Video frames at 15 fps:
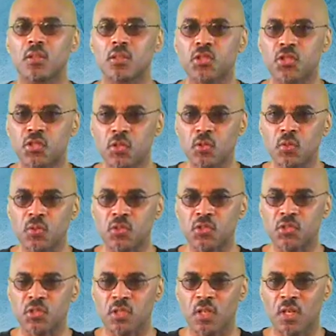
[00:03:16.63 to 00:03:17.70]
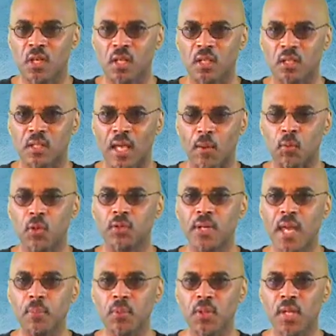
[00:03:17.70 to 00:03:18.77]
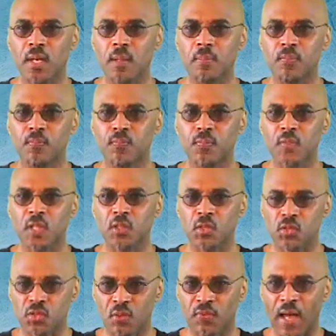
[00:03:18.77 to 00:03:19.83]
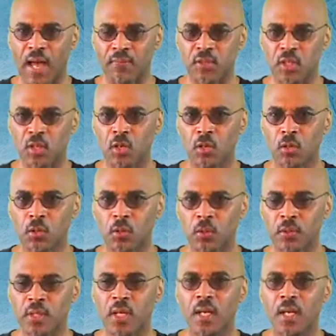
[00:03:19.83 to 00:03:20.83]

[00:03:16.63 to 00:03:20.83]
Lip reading: suits that will enable them to survive the cold.